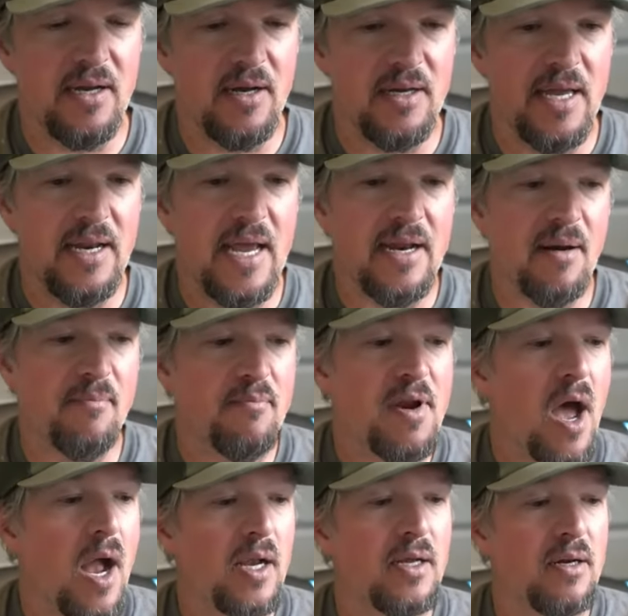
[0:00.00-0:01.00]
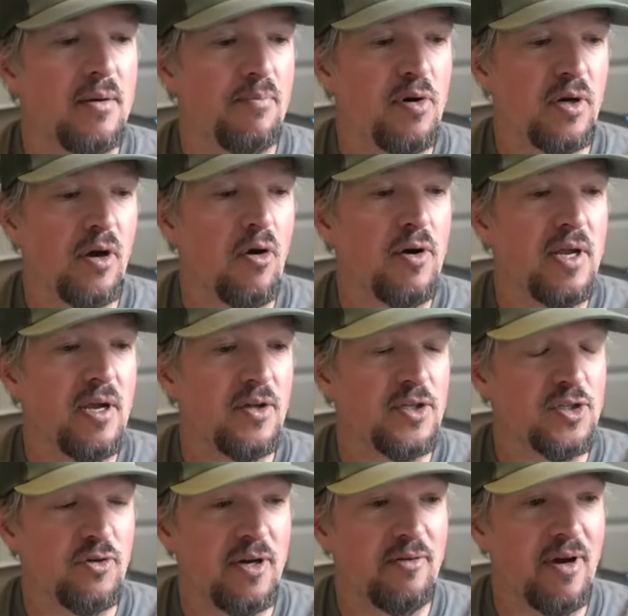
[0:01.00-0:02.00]
and, and I'm not going to put Cody on the
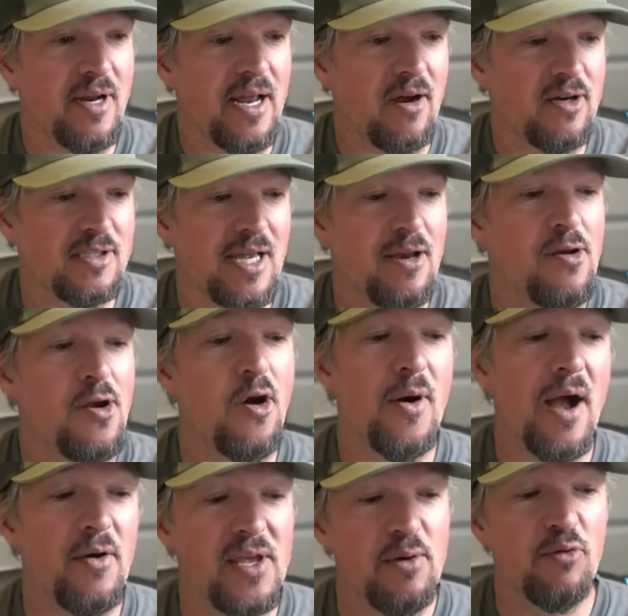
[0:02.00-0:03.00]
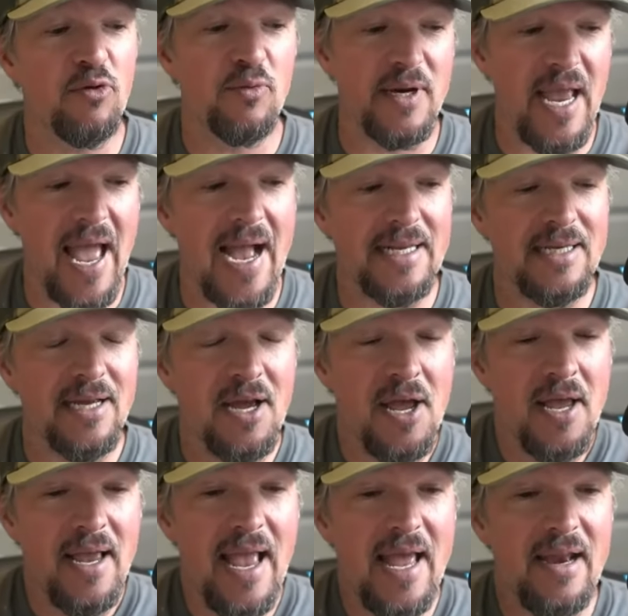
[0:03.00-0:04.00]
screen right now because I know how he will react.
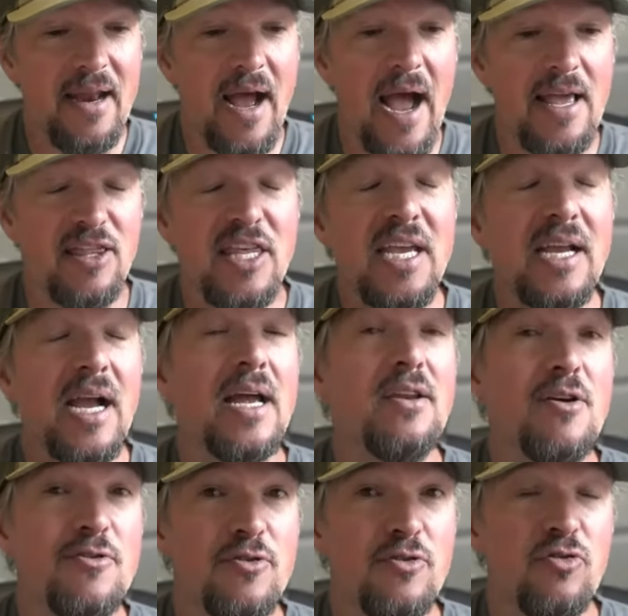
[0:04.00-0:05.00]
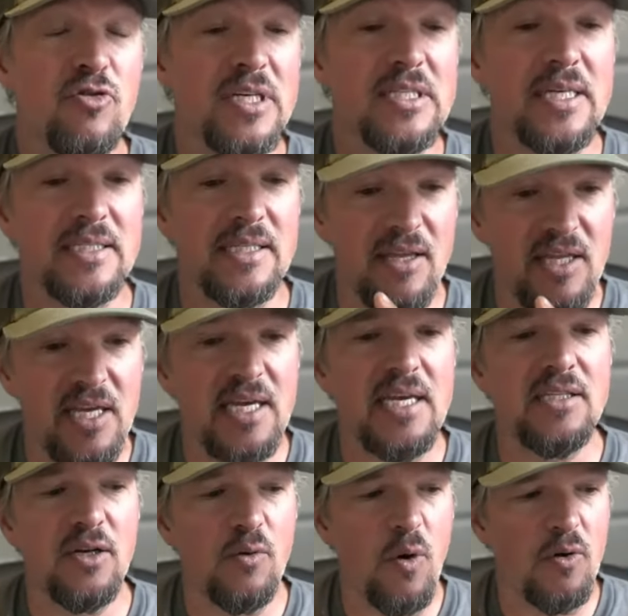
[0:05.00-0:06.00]
And I think I know who Chris is. I think
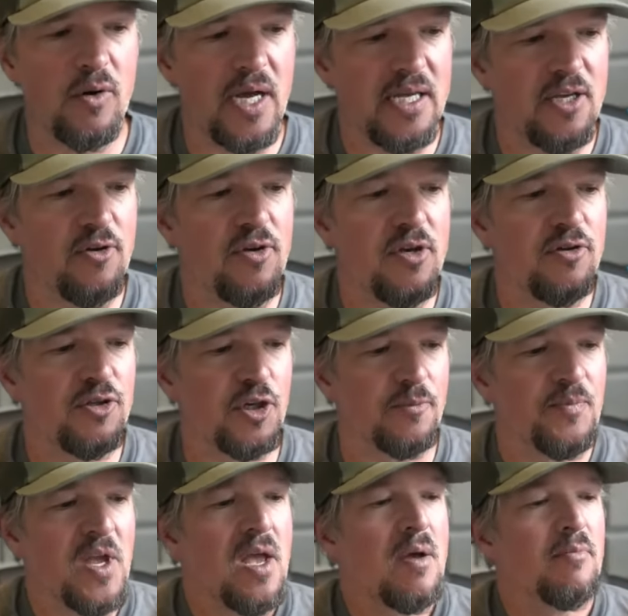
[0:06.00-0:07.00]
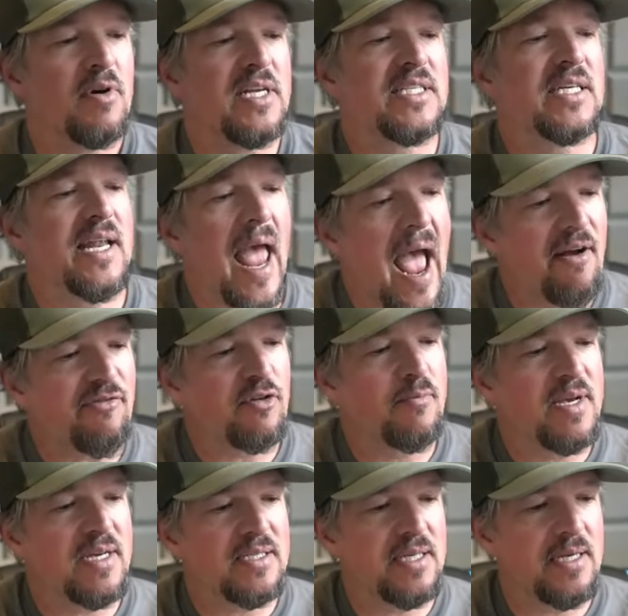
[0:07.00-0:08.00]
he's a quote IQ user. But he said, after
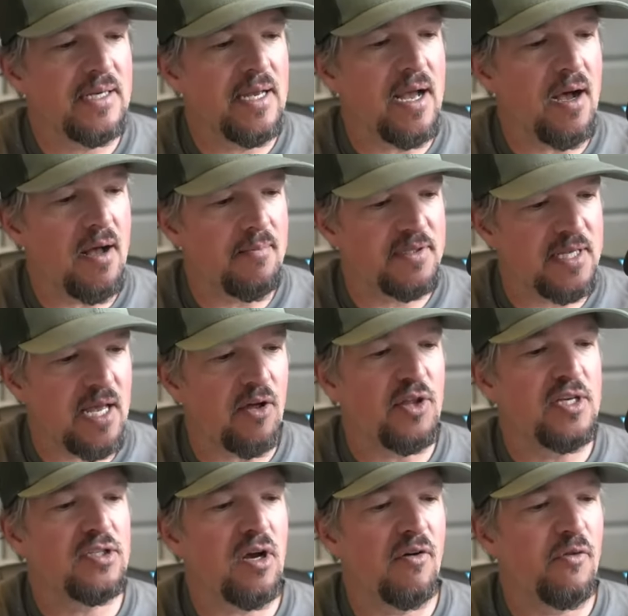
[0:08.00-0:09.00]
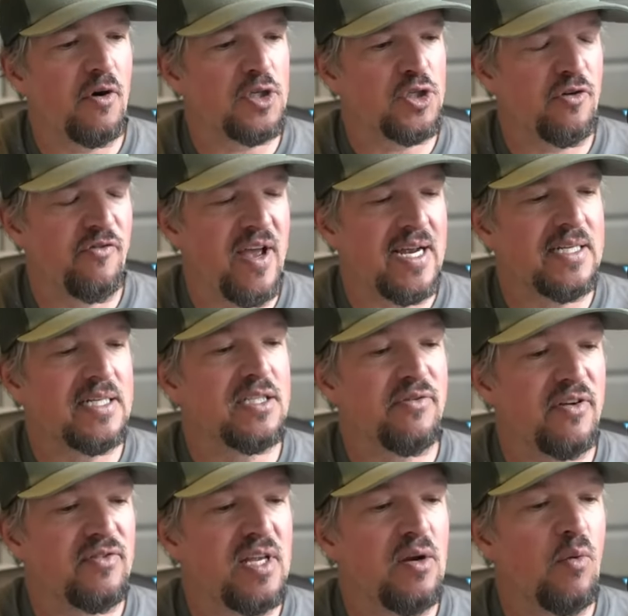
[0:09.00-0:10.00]
mixing um, Southeast softwash surfactants
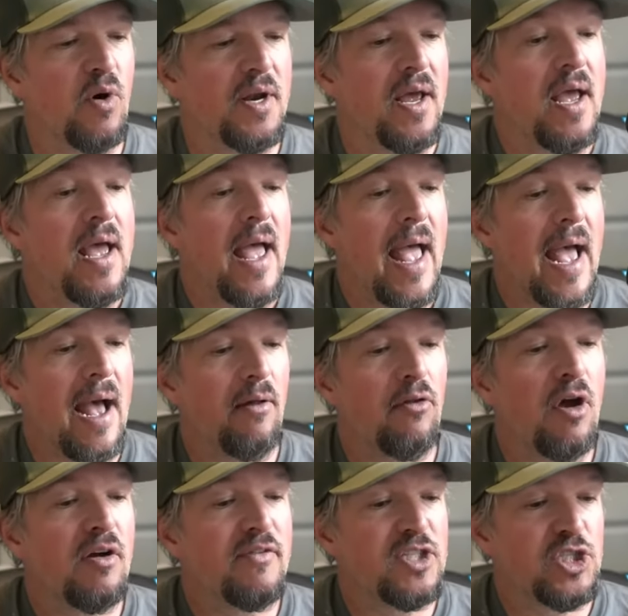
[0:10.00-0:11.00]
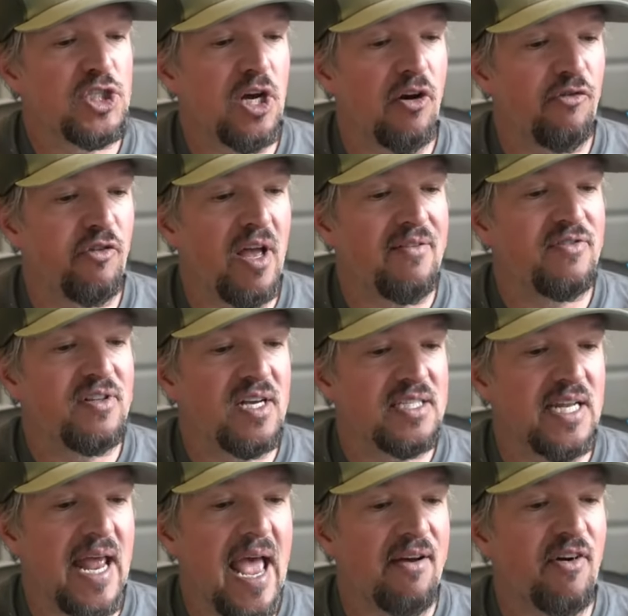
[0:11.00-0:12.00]
15 to 1, how long of a shelf life does
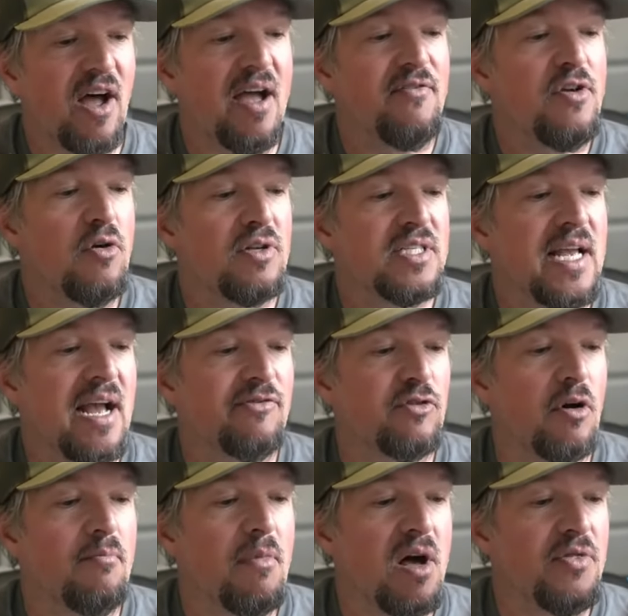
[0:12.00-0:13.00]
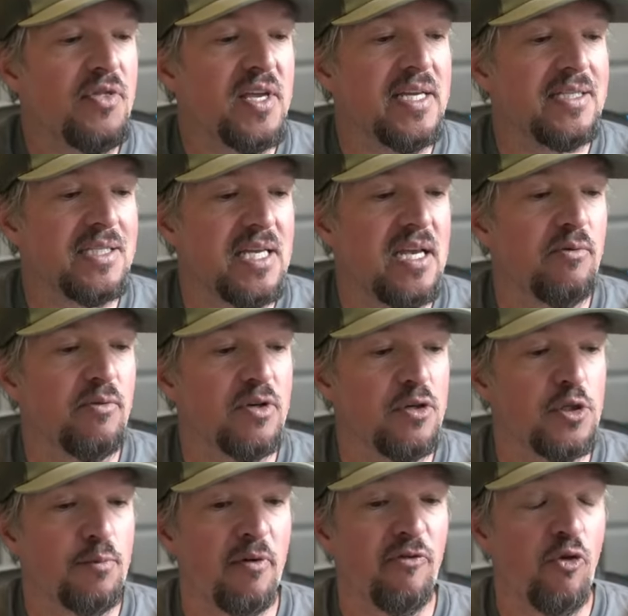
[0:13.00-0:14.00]
it have? I've noticed after a month in seeing
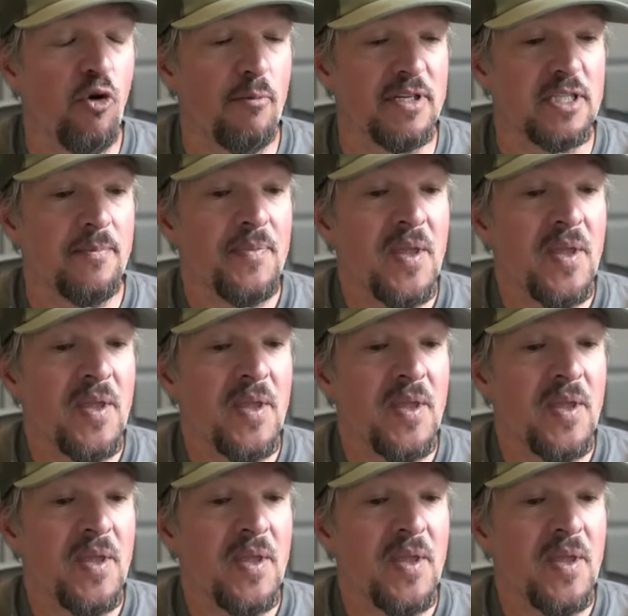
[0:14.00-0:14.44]
reduced performance.